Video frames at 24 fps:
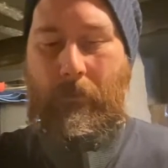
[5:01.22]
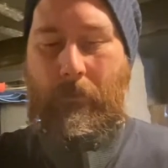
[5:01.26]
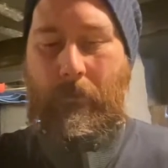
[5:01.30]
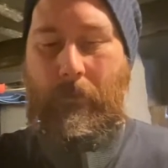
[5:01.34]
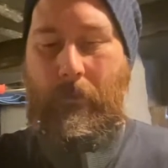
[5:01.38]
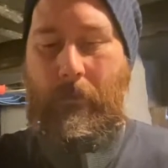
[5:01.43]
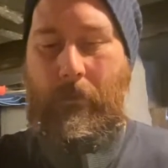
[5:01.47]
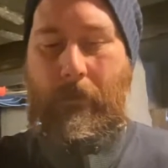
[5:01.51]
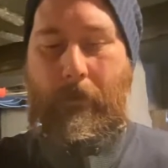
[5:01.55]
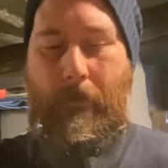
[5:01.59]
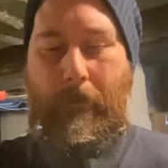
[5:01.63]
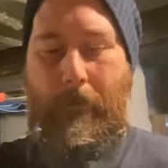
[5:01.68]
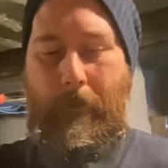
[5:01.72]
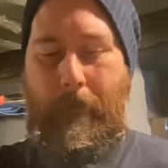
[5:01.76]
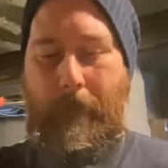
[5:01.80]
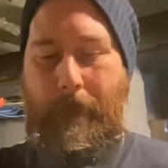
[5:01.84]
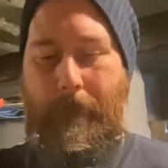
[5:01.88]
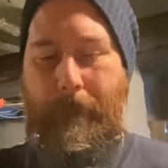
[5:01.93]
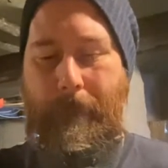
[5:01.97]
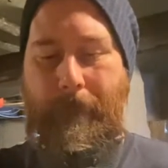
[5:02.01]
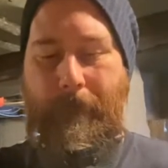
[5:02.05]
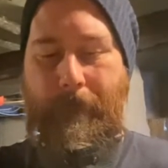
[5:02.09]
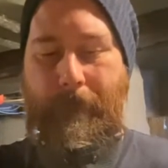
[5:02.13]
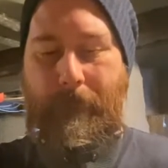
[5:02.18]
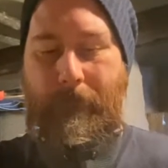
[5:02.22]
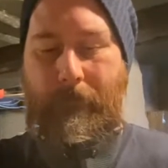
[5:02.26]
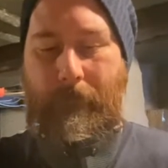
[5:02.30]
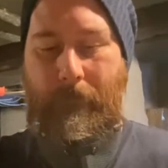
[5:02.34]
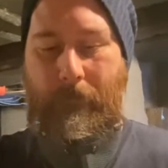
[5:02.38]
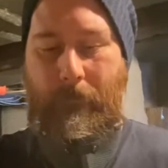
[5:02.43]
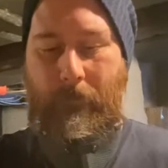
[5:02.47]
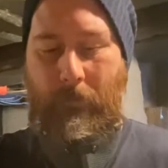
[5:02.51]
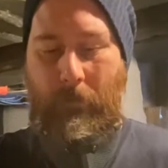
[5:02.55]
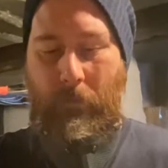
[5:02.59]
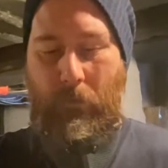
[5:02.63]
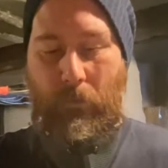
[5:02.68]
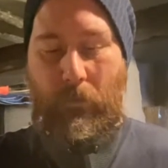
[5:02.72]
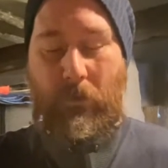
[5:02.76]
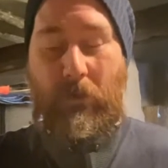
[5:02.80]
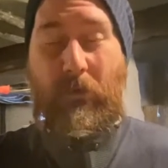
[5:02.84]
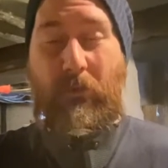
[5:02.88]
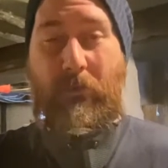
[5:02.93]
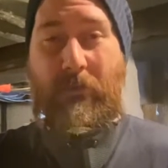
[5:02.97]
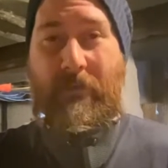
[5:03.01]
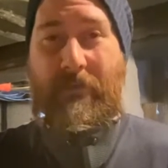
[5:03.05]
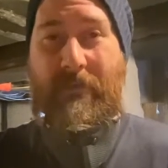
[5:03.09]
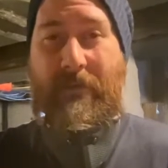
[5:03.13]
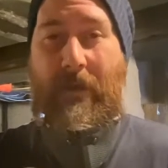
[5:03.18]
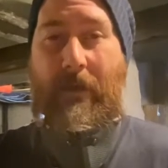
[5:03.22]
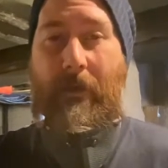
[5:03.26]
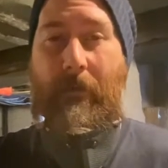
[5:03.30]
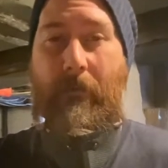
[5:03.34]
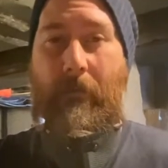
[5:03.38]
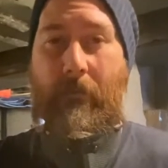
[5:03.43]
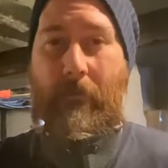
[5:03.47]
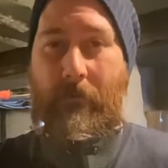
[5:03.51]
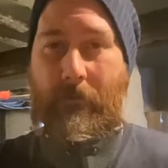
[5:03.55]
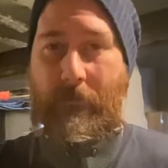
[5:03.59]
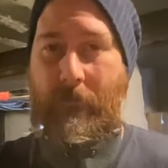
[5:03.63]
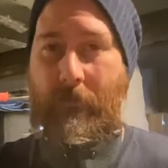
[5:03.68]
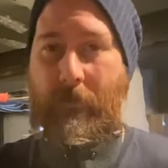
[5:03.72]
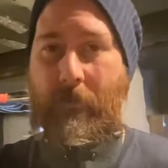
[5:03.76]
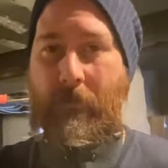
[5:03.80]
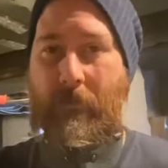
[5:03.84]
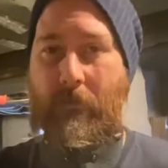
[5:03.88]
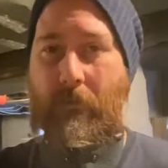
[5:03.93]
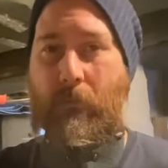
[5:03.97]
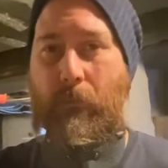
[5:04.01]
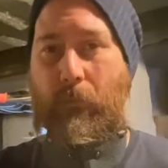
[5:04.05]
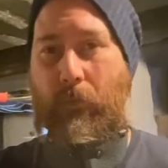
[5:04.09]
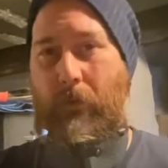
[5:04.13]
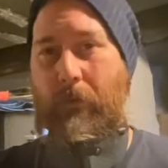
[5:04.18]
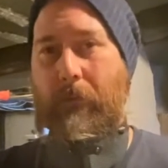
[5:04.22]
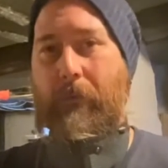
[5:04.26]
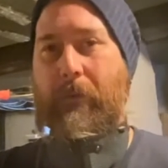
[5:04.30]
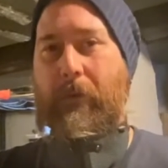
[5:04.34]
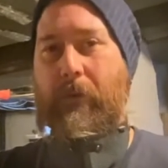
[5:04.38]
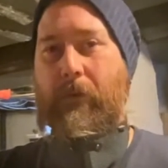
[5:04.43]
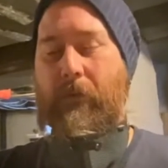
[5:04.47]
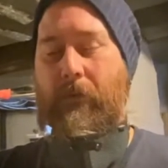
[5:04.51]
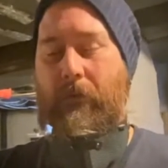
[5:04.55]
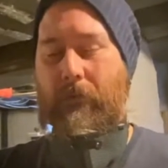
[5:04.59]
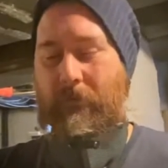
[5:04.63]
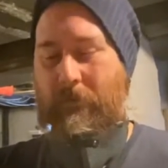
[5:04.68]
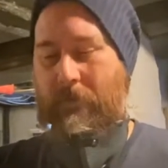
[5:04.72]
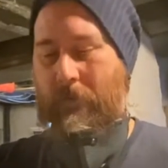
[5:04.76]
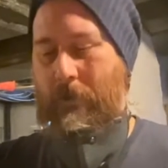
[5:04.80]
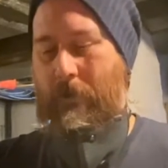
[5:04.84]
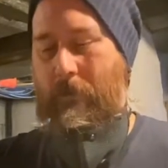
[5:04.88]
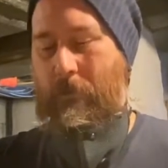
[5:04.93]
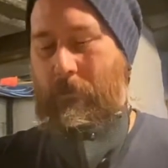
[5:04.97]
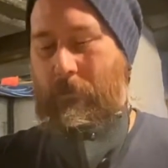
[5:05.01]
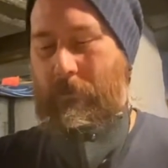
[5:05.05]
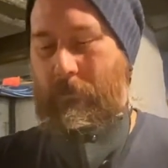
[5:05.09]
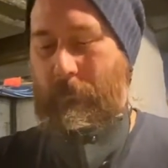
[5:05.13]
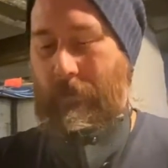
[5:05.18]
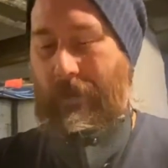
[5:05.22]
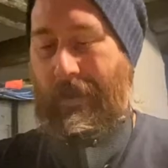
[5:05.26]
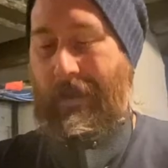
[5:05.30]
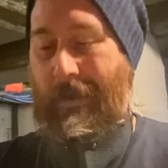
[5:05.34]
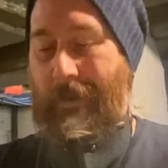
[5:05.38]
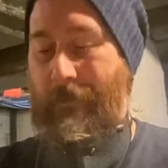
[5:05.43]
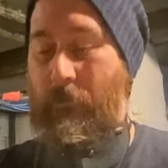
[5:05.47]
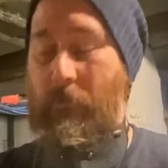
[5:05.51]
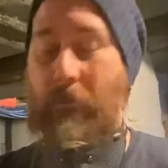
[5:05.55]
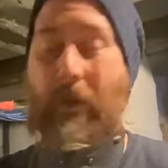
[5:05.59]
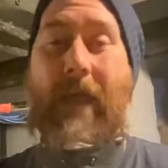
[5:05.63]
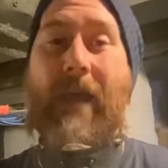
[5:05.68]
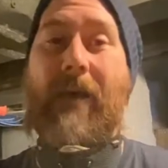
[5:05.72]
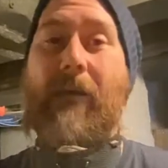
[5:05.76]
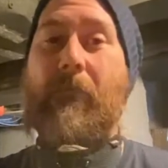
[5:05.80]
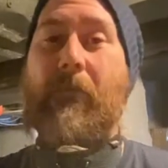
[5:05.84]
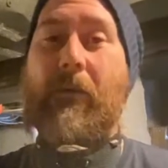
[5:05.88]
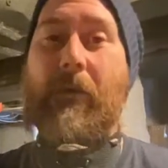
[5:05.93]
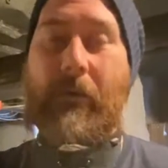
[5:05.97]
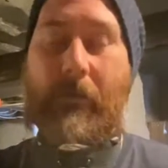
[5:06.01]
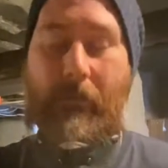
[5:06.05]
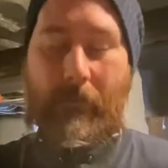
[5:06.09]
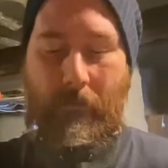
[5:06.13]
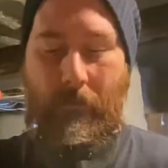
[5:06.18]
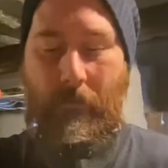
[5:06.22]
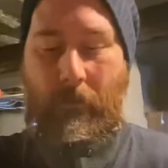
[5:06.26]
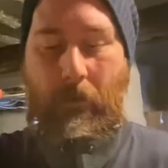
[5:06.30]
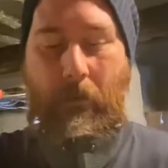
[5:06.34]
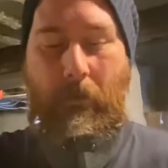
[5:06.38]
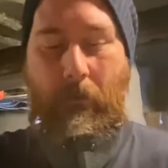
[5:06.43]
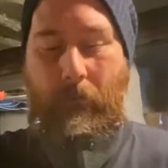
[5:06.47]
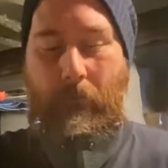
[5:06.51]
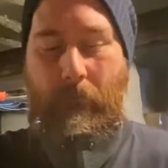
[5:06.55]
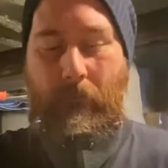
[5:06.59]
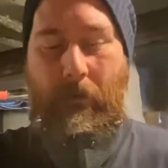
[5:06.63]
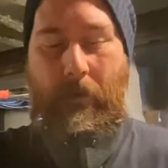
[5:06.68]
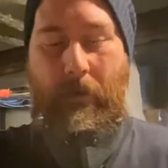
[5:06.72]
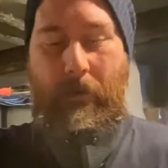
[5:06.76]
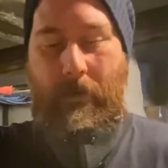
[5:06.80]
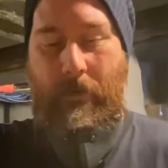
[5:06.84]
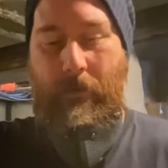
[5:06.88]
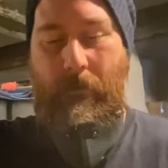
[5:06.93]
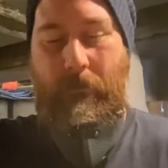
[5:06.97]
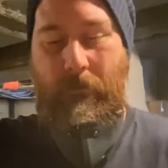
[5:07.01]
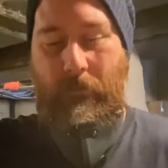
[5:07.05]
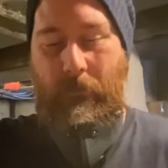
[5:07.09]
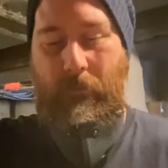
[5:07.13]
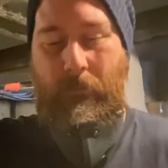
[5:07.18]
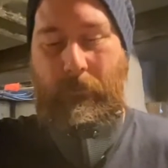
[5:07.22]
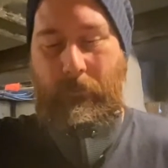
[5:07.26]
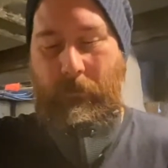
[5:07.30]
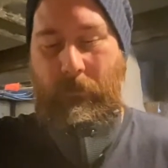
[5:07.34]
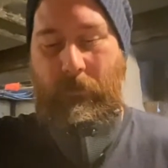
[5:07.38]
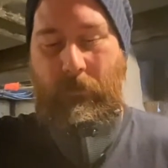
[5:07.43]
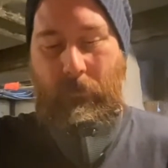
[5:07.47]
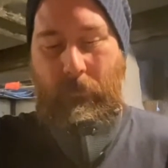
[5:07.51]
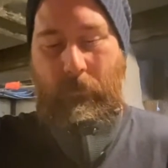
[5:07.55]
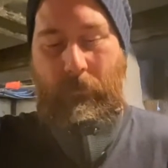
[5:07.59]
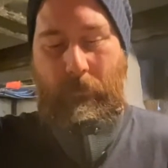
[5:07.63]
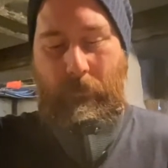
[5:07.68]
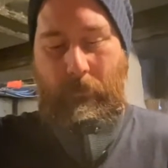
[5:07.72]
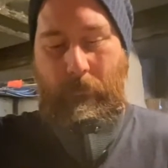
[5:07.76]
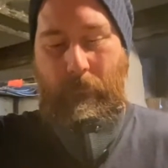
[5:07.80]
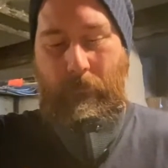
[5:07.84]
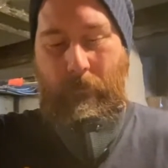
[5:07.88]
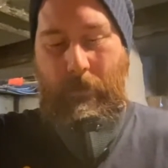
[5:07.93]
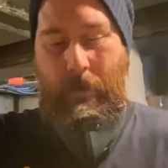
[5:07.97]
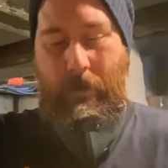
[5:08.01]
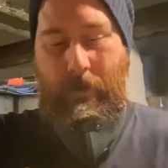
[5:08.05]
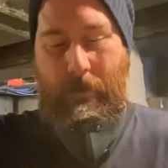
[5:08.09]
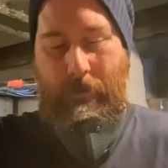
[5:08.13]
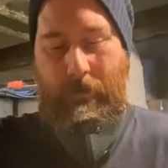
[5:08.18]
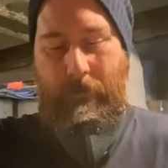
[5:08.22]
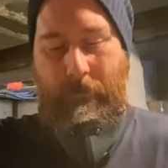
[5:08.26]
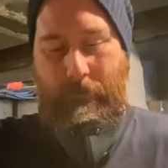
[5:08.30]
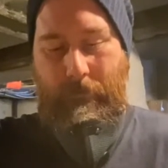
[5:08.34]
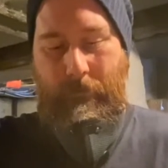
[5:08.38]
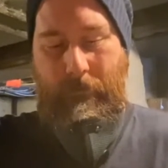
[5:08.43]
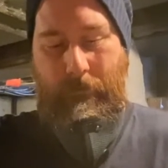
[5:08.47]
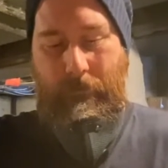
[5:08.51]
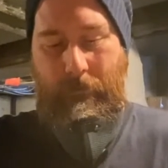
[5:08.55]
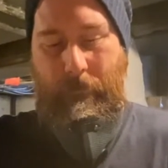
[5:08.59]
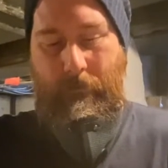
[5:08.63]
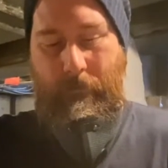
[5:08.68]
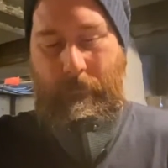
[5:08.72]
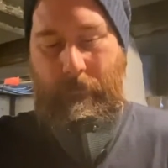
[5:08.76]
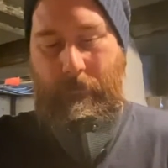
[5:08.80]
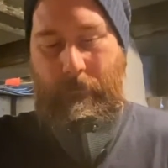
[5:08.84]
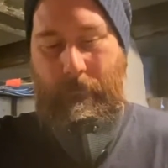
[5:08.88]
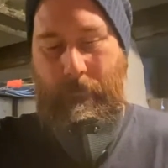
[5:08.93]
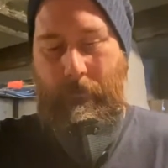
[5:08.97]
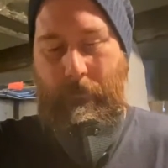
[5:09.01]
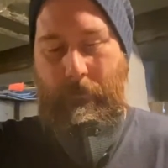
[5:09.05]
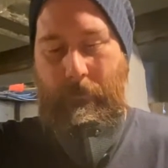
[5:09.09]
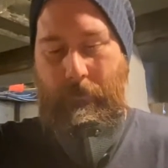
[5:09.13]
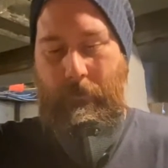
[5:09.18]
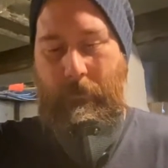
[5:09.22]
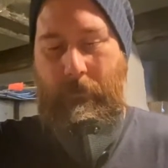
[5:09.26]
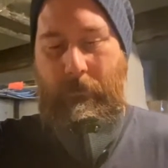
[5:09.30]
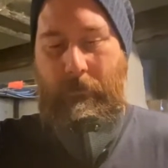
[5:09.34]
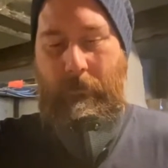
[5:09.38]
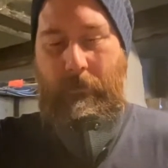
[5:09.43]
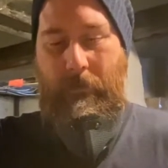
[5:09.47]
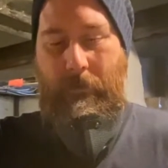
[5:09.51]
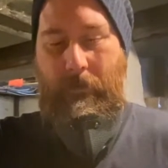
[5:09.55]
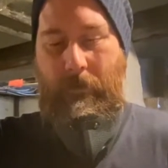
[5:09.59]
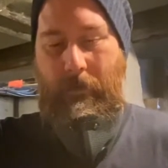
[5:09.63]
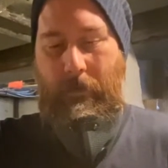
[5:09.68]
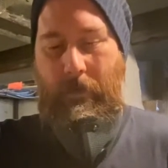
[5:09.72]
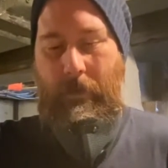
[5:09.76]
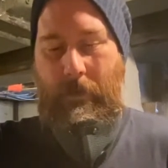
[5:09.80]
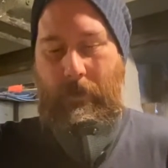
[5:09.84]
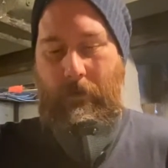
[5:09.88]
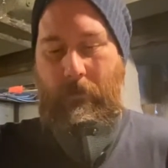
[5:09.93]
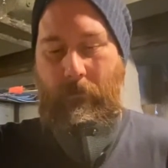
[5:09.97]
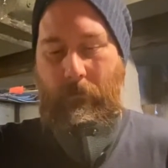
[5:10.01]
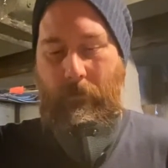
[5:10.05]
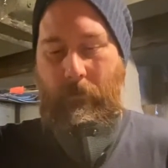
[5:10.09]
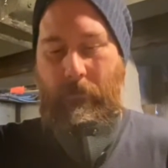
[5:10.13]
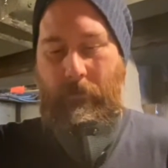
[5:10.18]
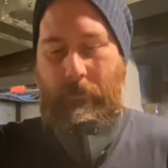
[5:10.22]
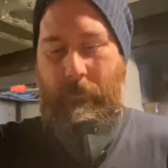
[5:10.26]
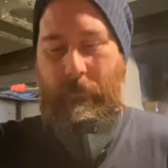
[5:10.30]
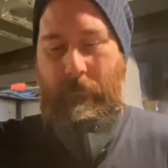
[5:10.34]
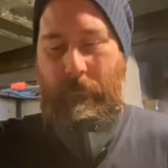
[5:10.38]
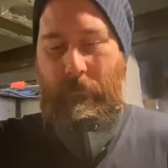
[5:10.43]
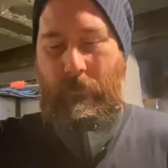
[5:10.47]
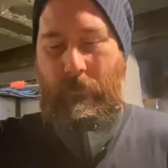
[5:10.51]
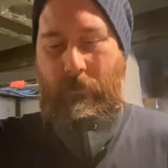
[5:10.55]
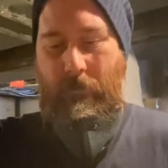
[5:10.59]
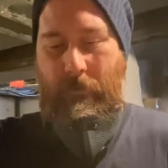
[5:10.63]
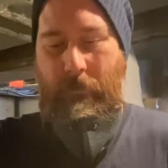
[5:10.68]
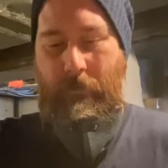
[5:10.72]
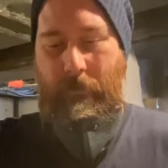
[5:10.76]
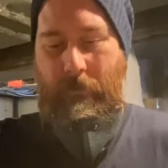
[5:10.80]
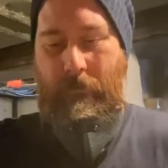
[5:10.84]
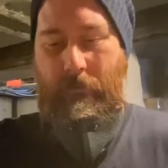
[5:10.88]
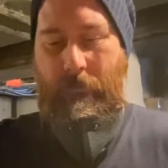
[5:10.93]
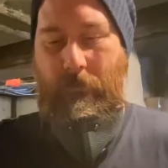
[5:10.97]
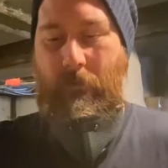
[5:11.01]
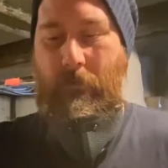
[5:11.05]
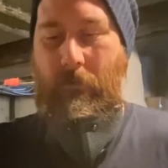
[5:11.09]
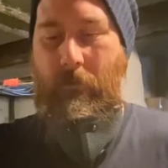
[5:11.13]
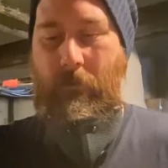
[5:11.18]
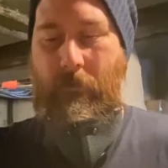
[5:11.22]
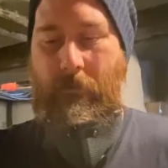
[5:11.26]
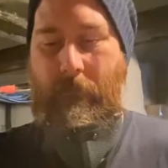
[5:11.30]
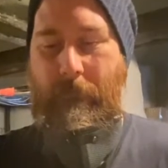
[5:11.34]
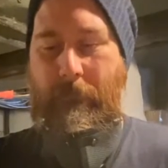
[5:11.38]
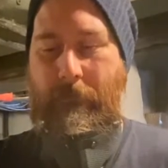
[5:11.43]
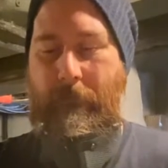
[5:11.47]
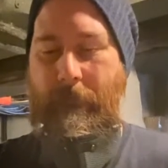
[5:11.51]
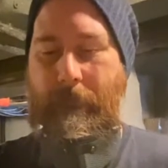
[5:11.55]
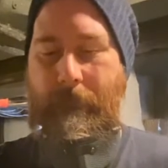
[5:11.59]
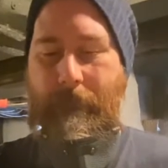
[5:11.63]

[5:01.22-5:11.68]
You could use a tack cloth for this. It's probably better to use tack cloths. I don't have any right now, so I'm just using a rag to kind of get all the sawdust off.